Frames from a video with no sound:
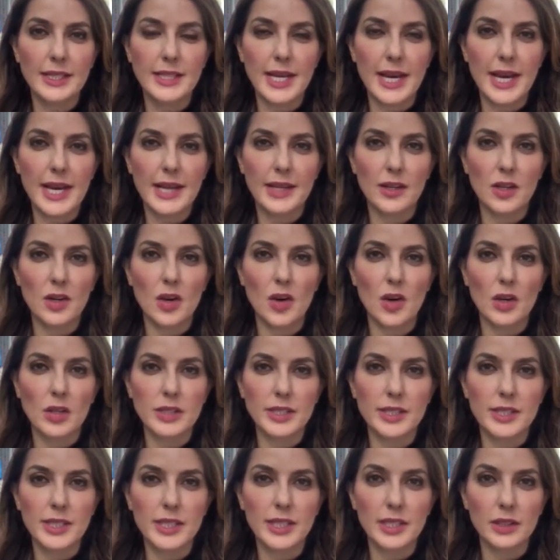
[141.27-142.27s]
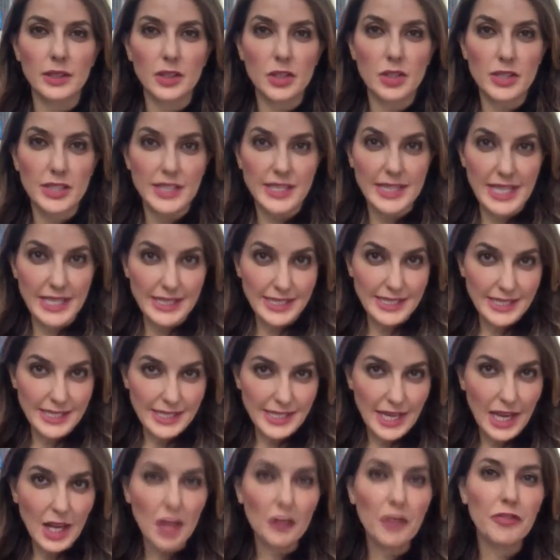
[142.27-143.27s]
data on dealers that
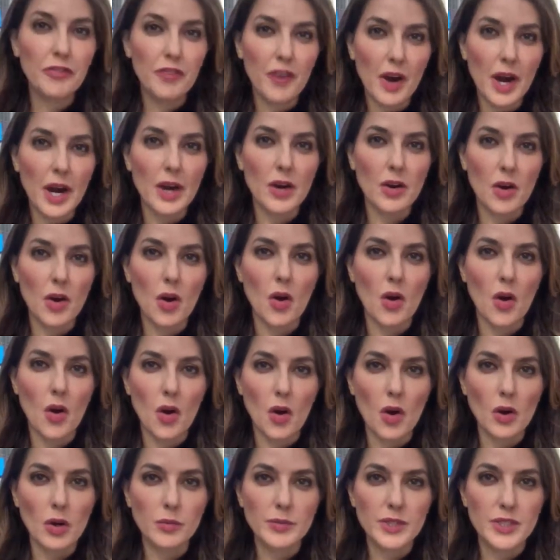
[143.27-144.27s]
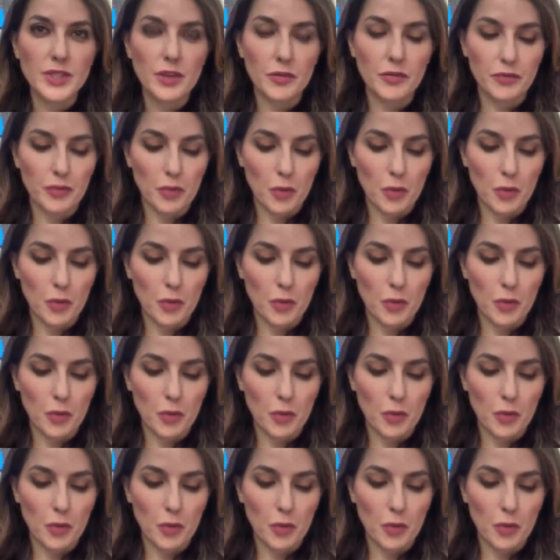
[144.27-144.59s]
sell firearms